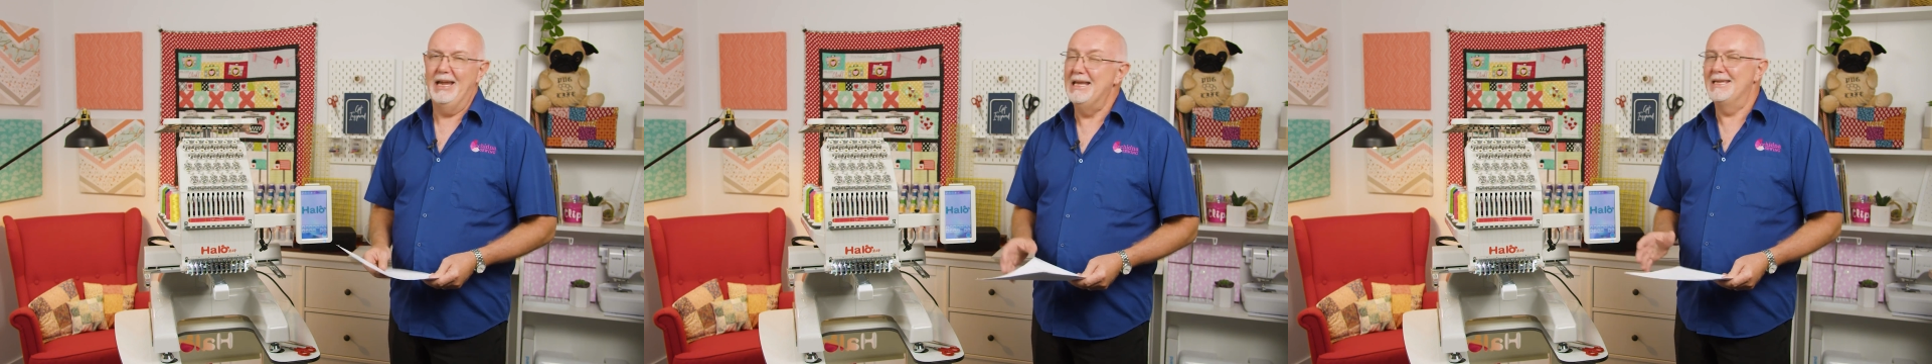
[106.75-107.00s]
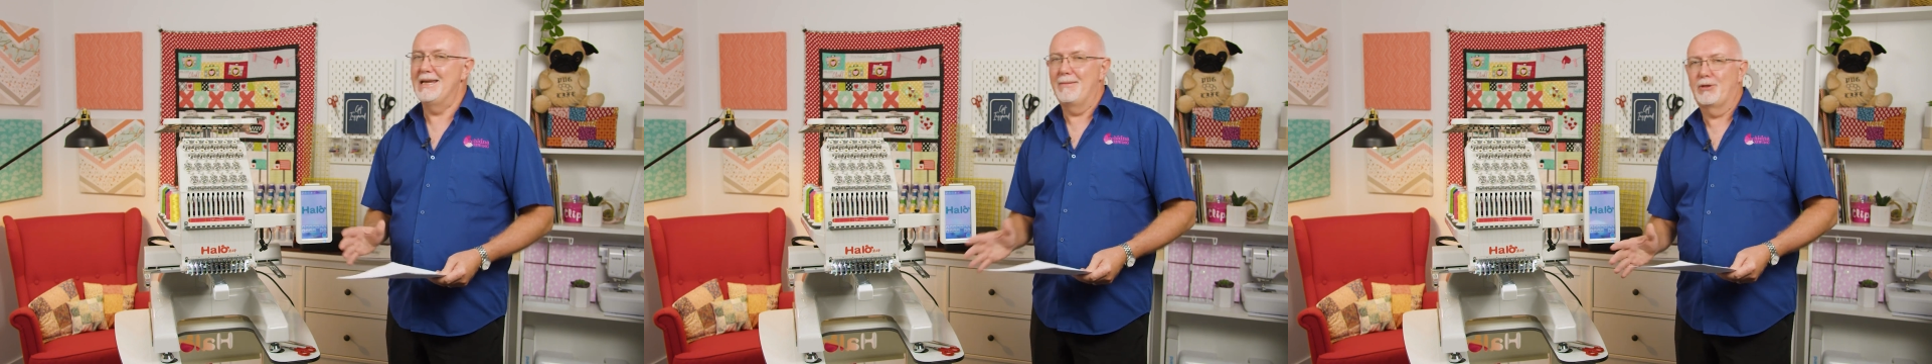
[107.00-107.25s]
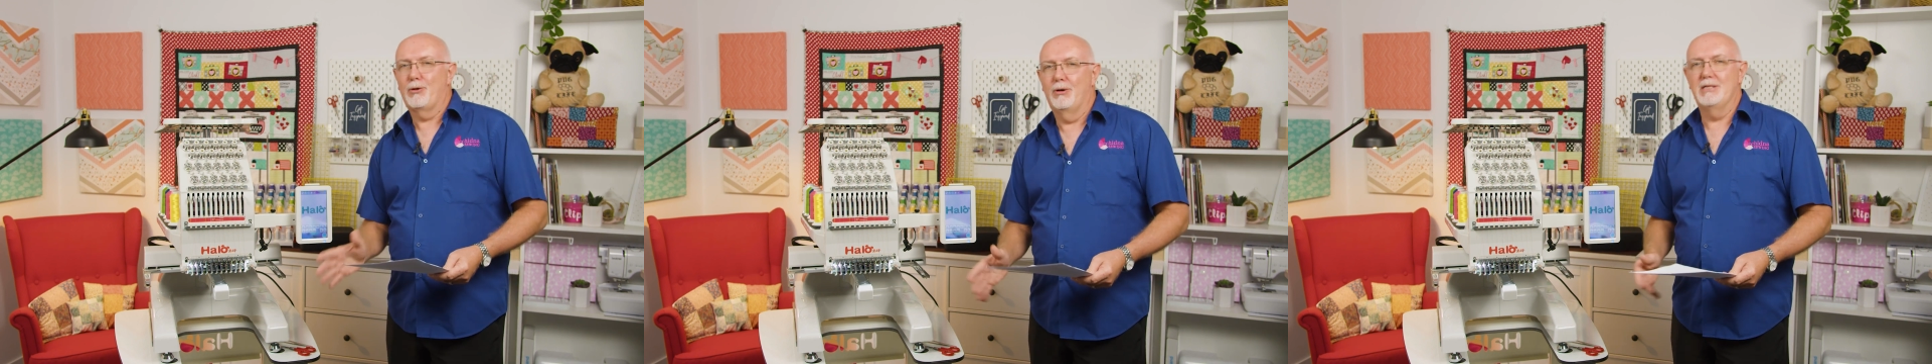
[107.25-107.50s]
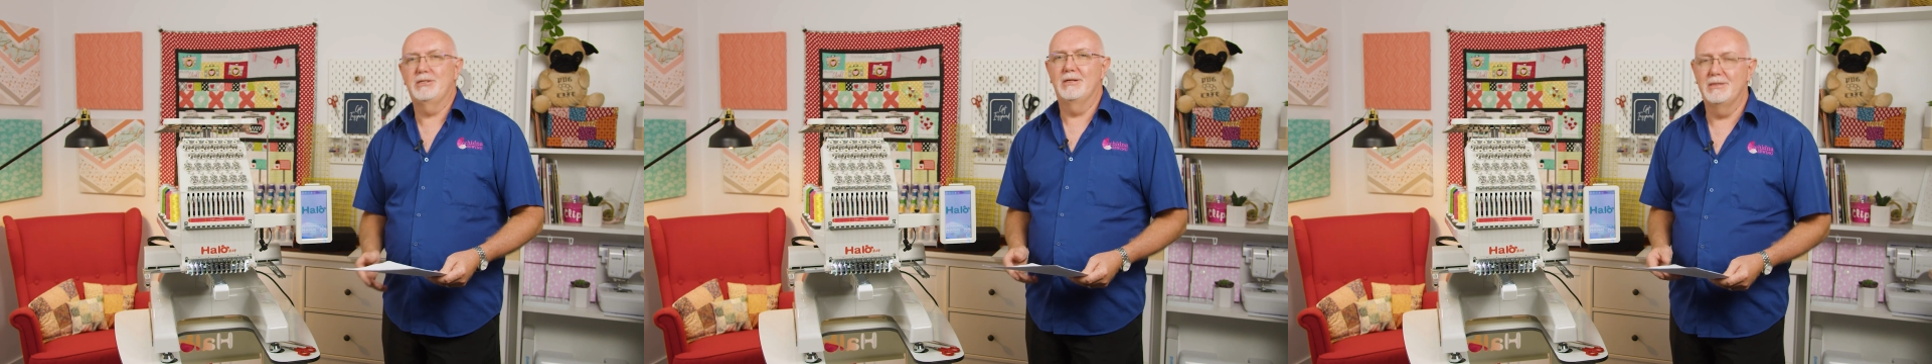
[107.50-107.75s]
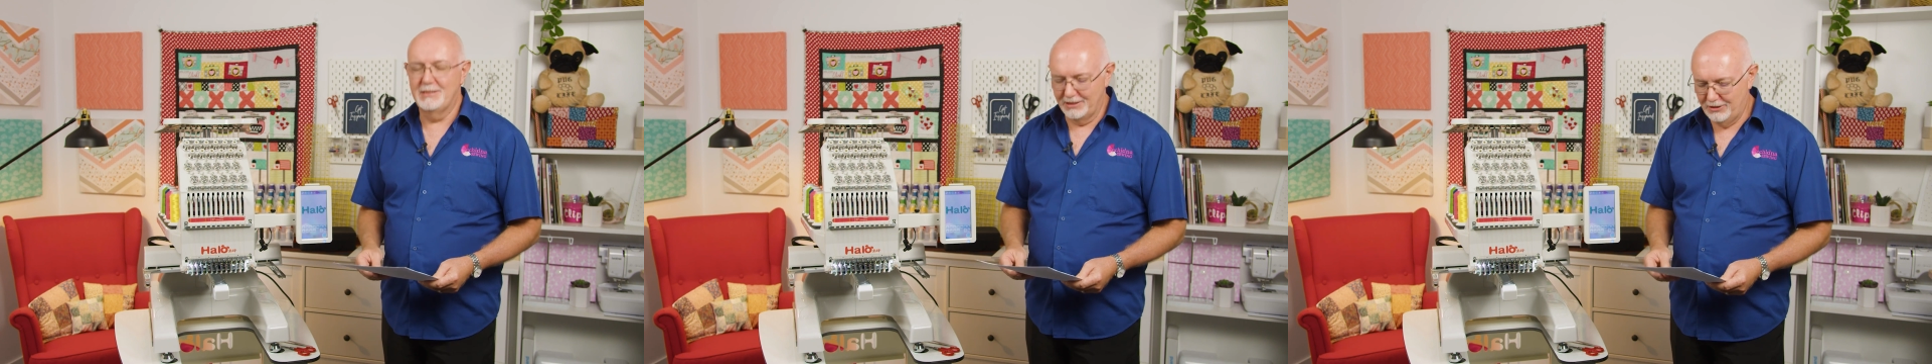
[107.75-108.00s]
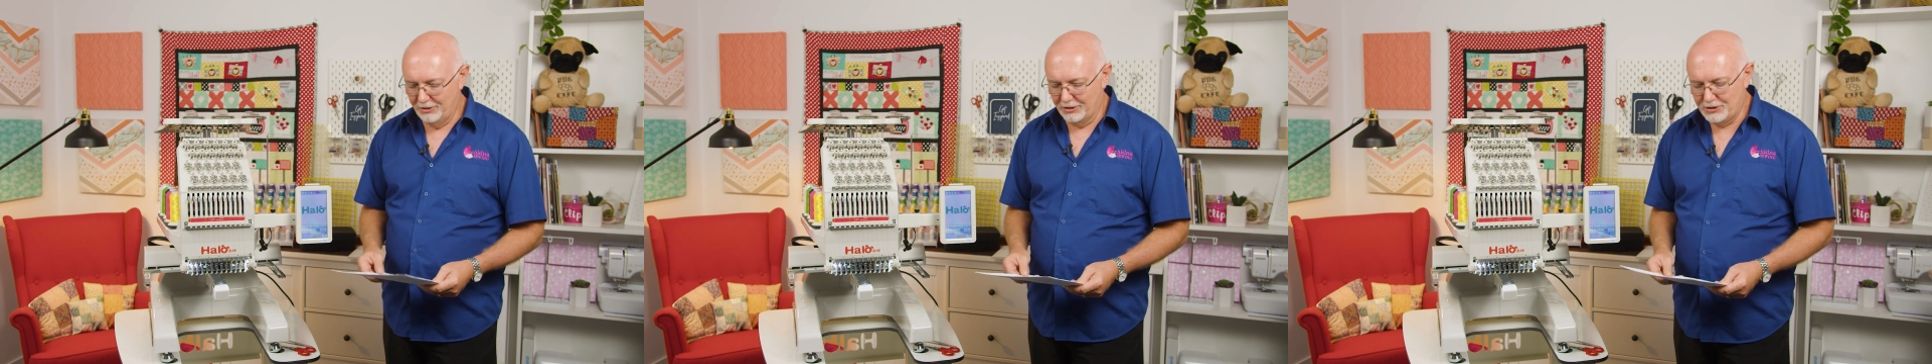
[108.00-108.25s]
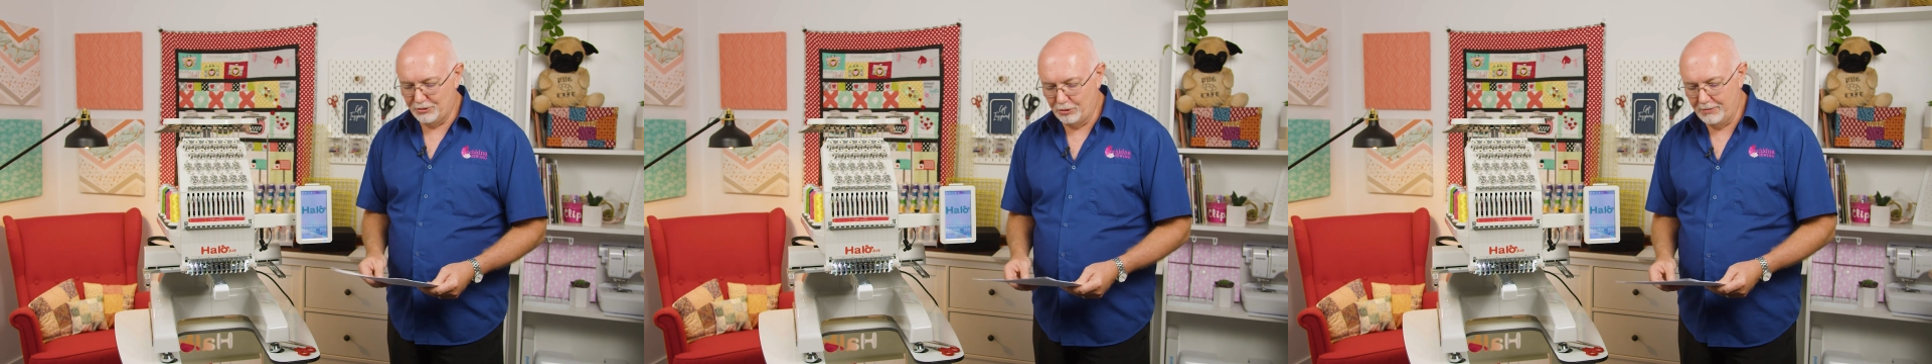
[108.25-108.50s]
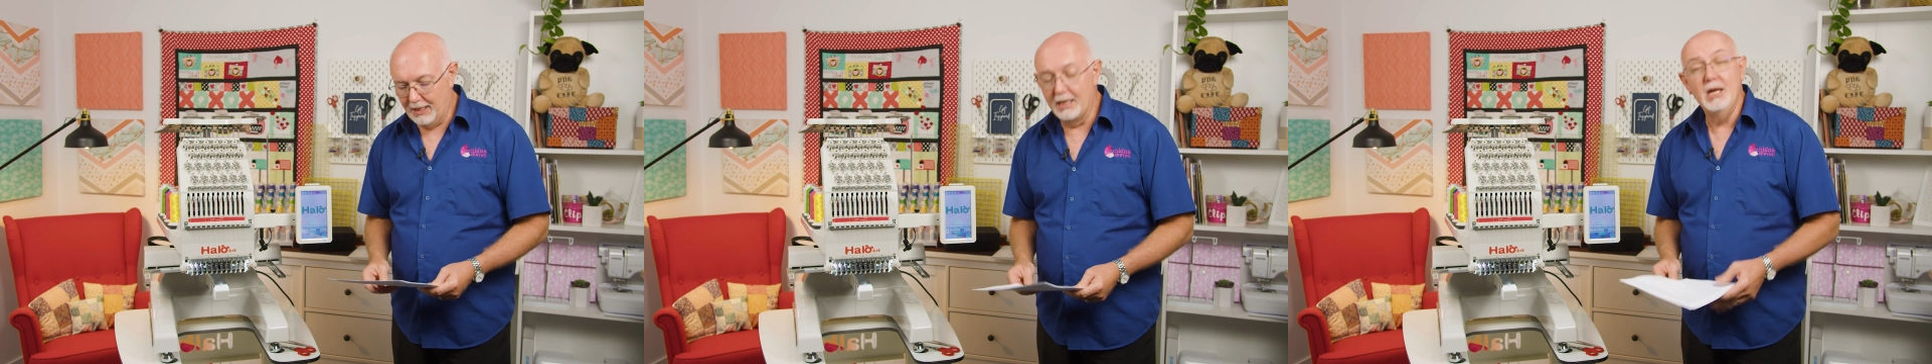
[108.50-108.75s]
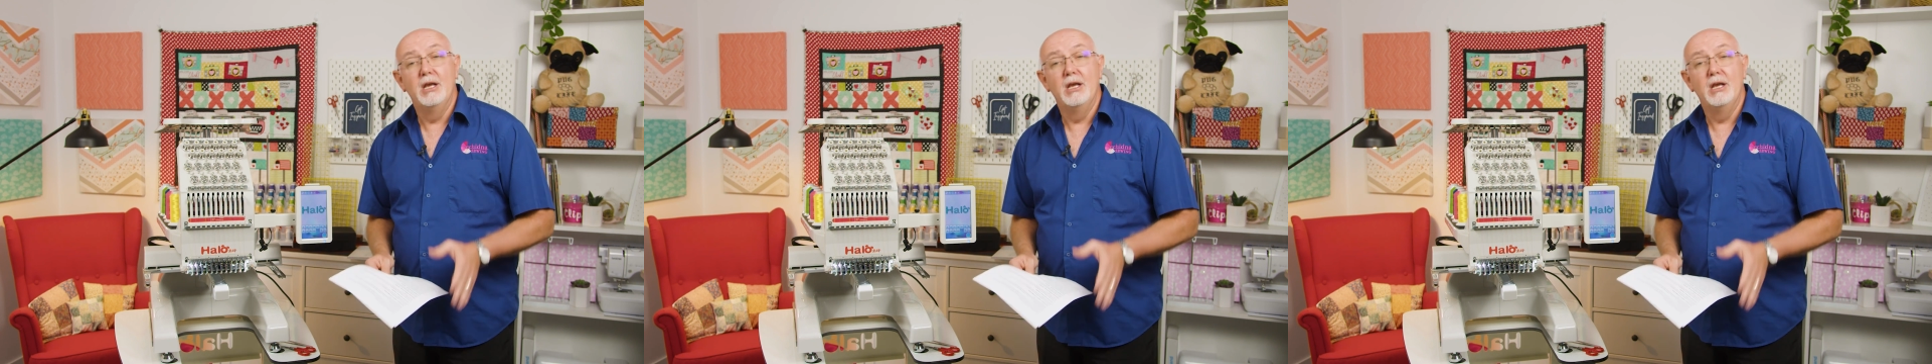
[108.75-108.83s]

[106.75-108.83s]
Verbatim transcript: in-depth questions that you're not sure about.